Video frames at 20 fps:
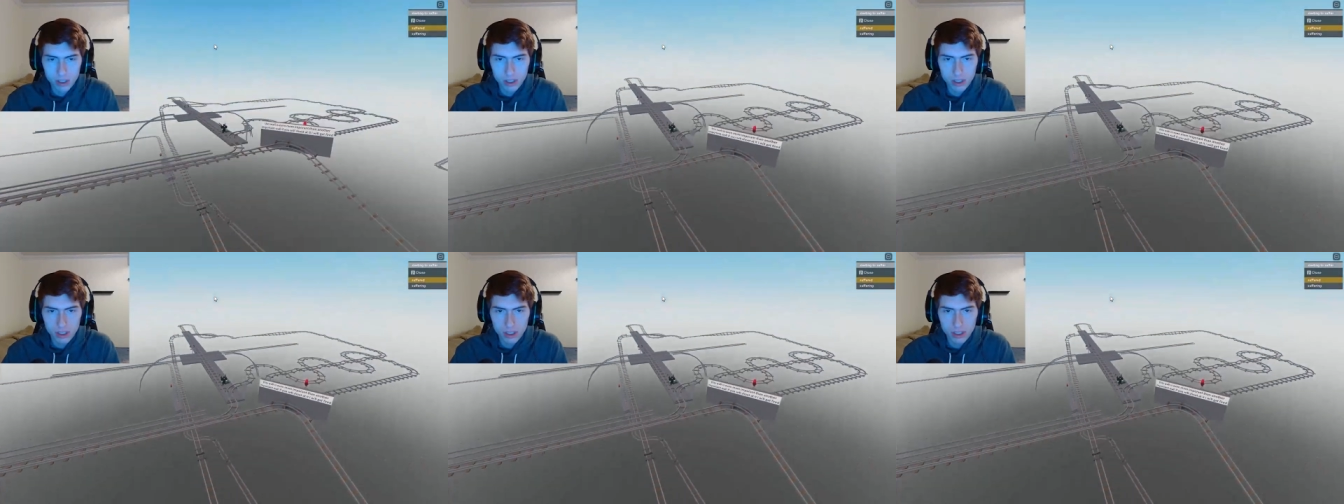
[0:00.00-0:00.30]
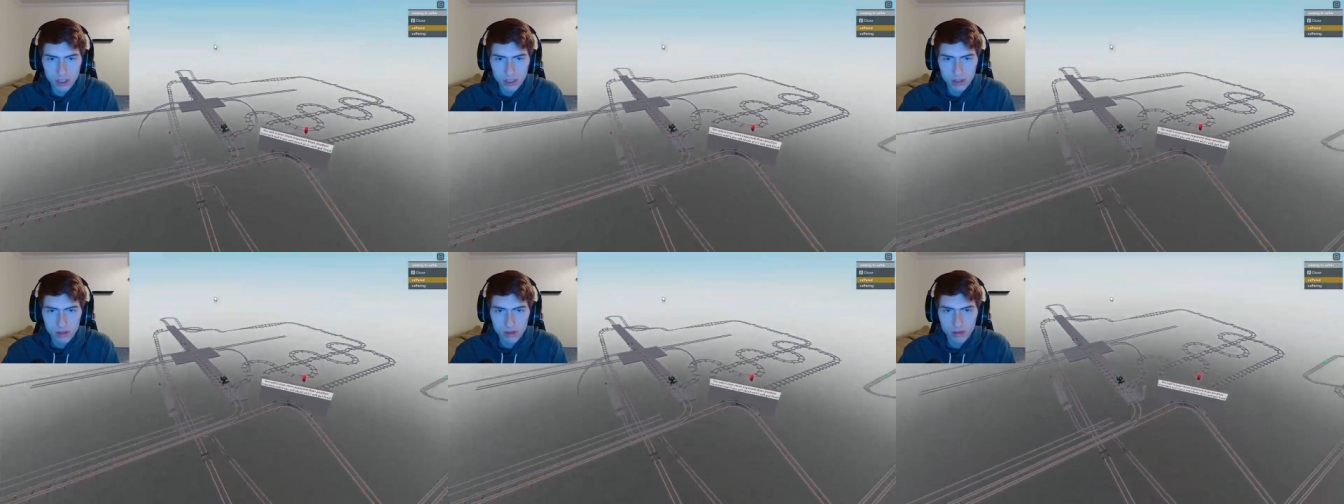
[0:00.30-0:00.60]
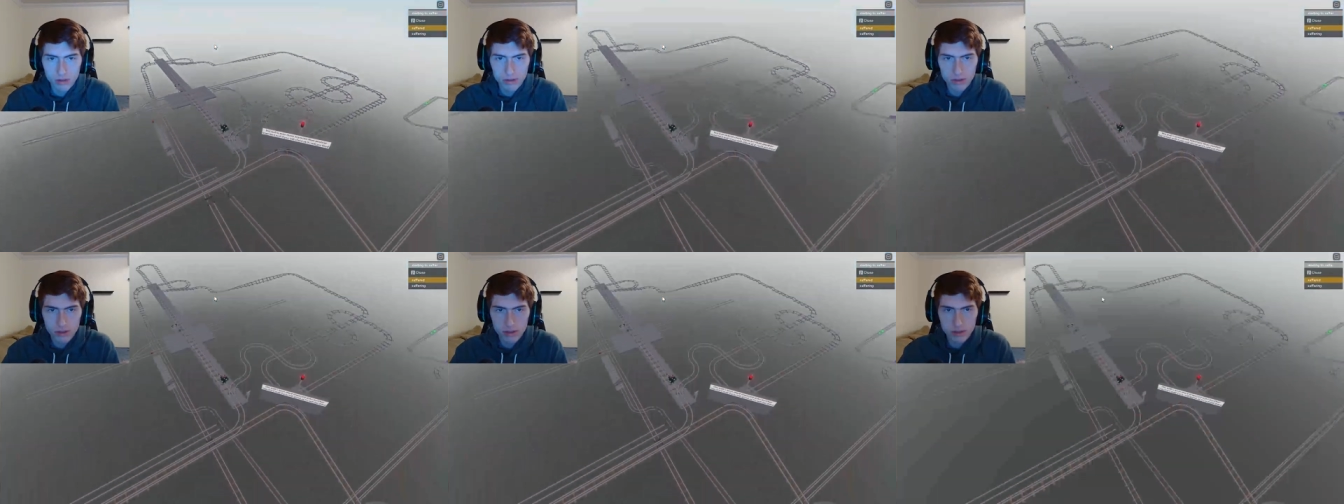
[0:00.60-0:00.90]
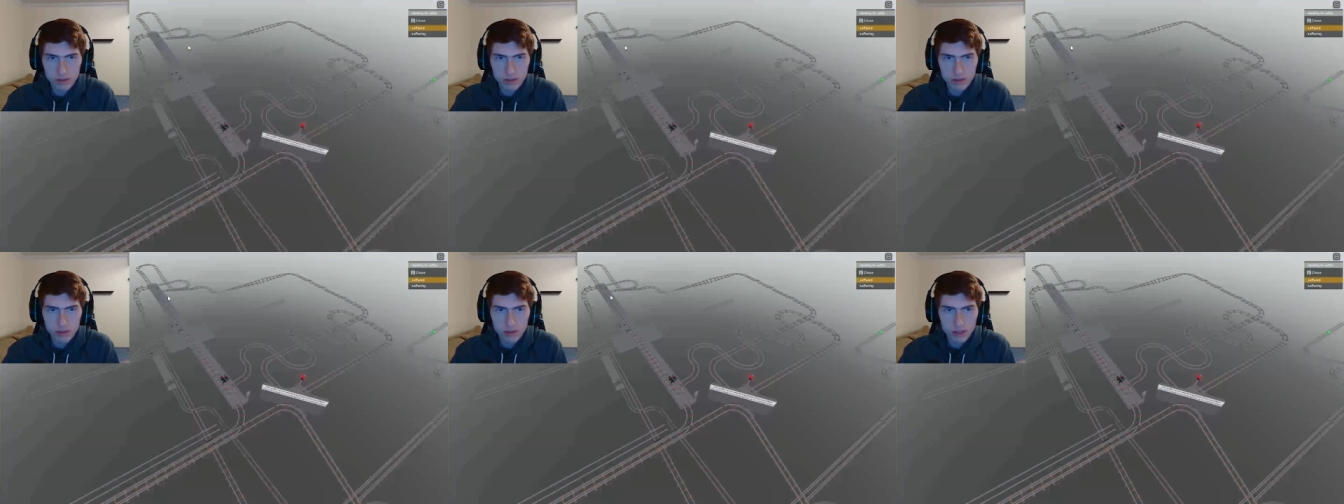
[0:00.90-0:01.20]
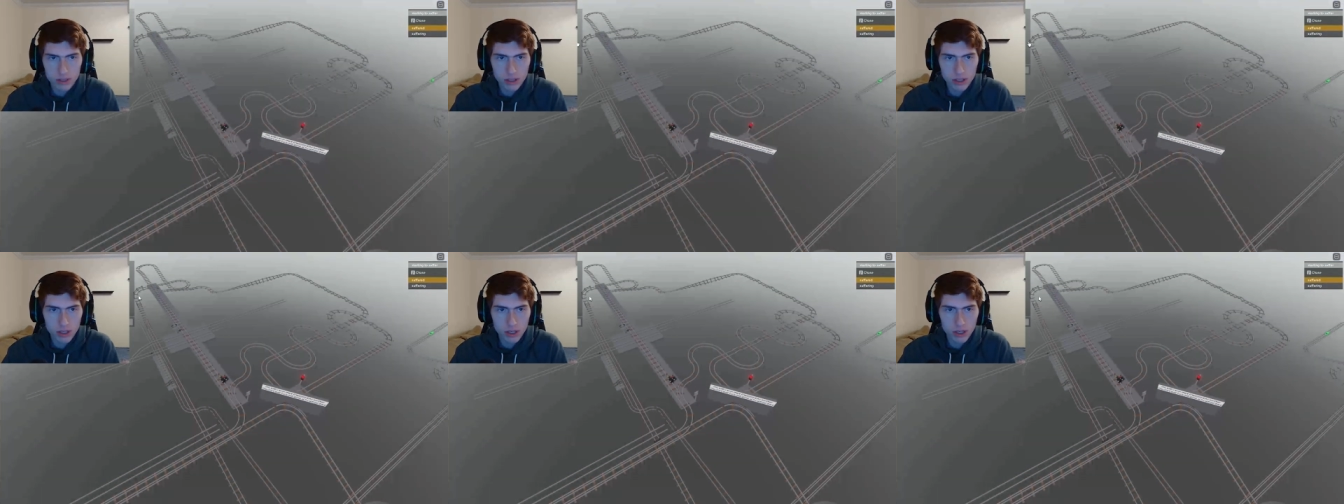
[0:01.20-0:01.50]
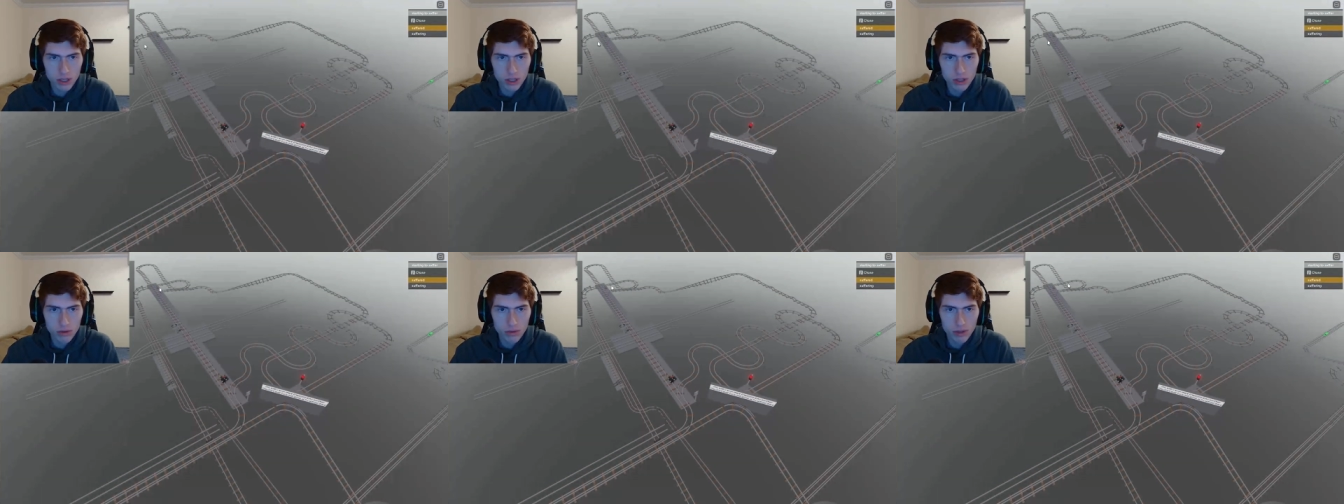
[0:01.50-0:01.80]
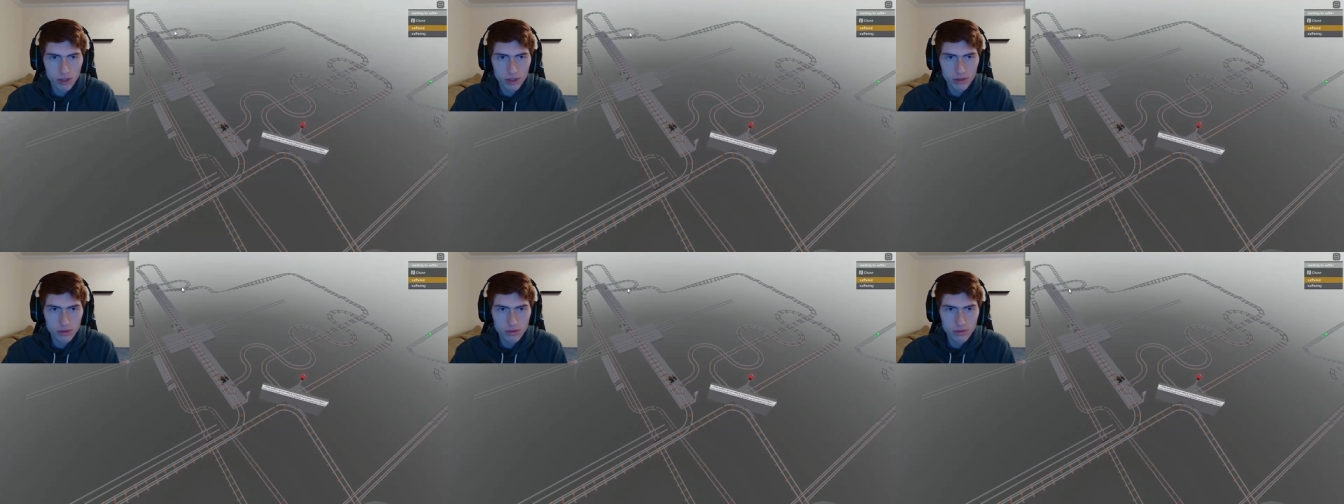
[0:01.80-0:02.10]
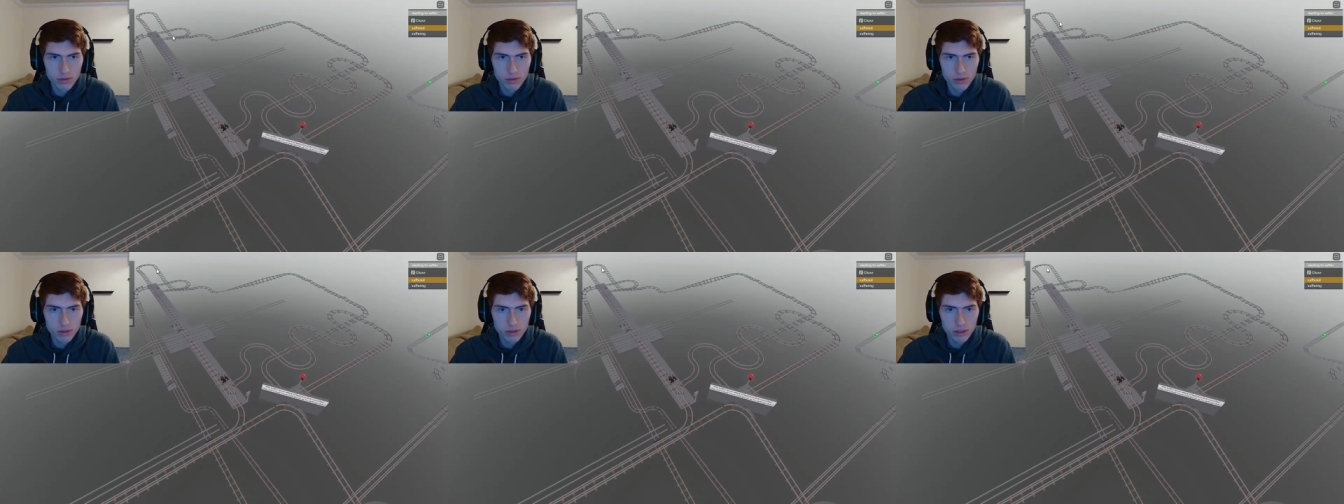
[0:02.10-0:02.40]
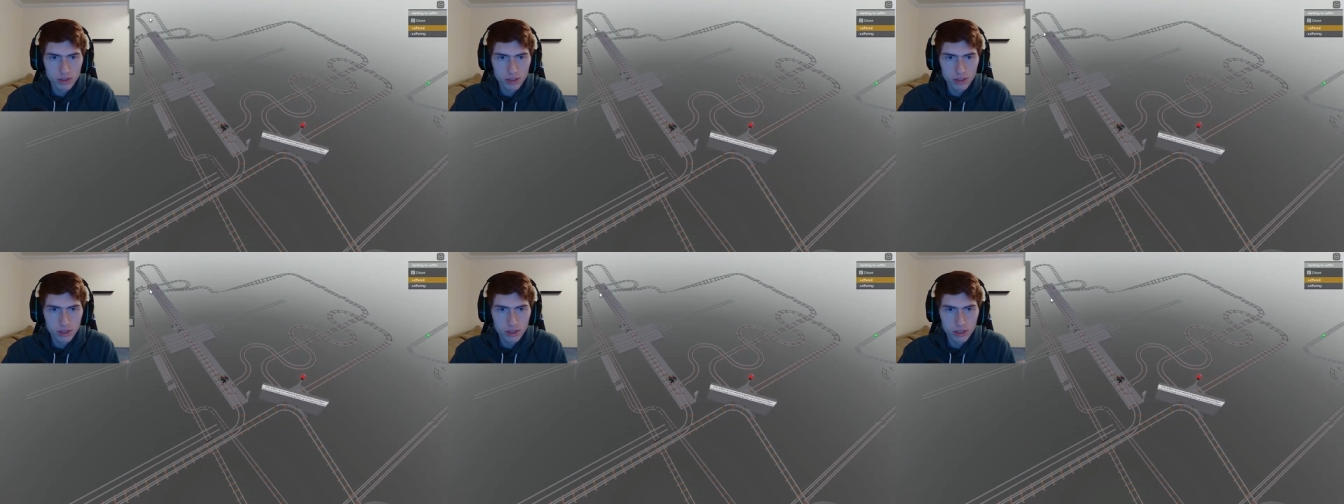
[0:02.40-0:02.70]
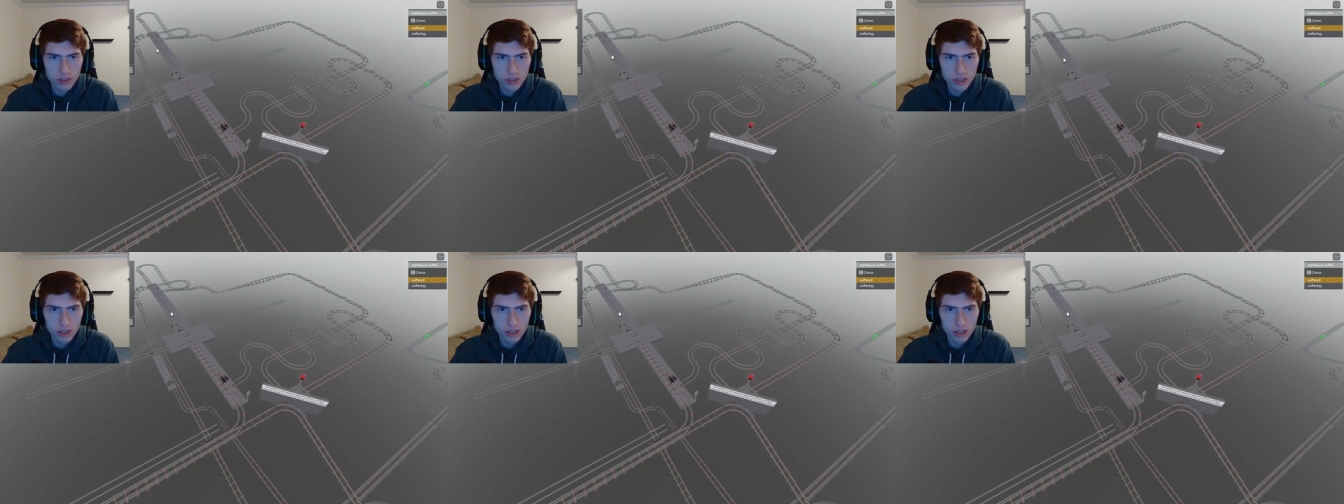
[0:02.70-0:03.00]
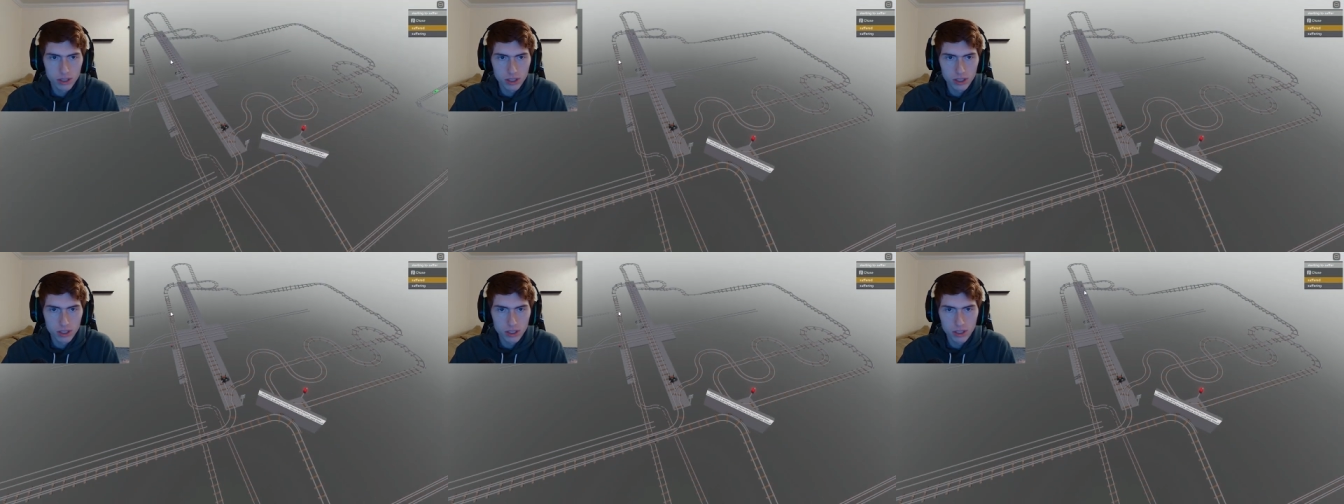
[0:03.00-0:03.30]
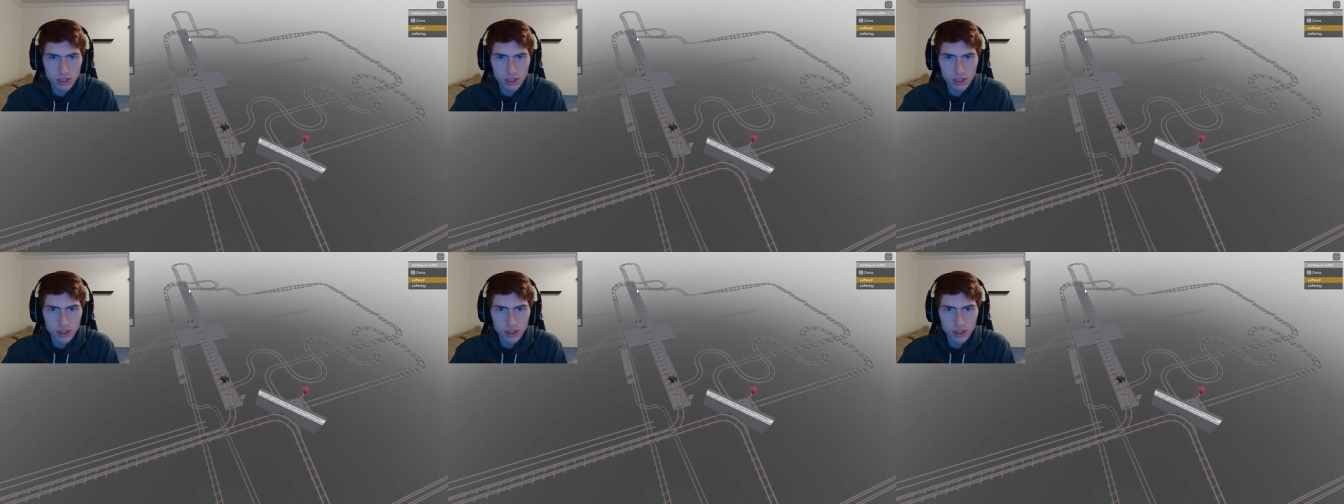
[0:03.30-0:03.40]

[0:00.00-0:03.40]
That goes all the way, duh, duh, duh,